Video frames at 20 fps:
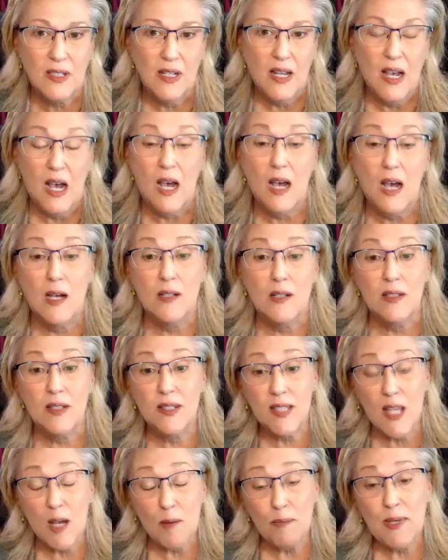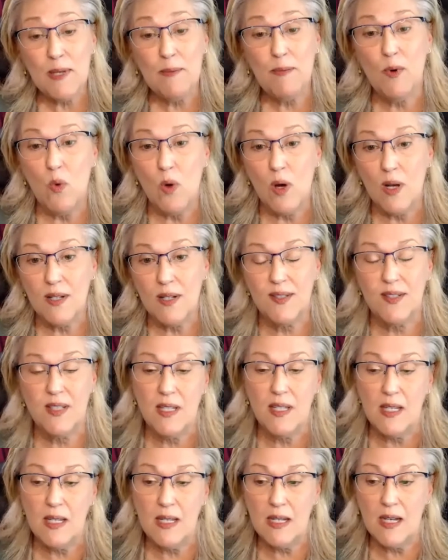Some people want to
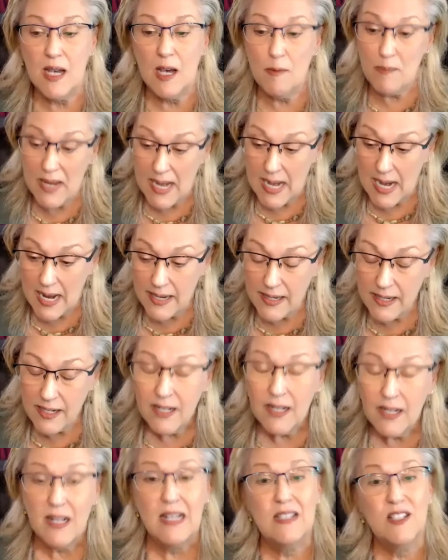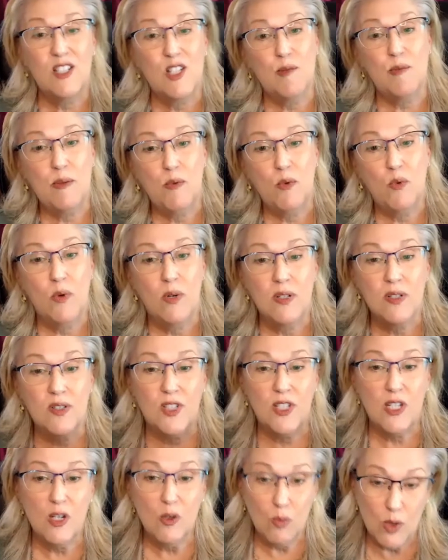see a man, want to
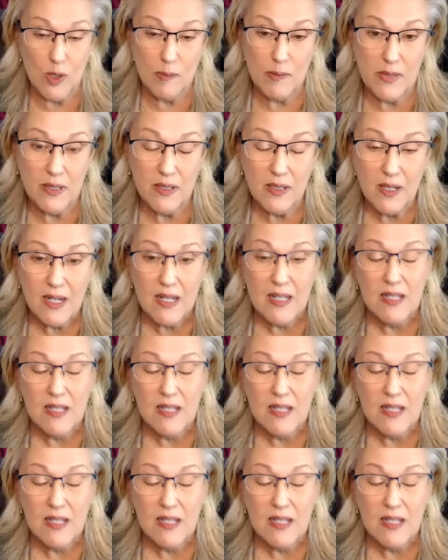see a woman,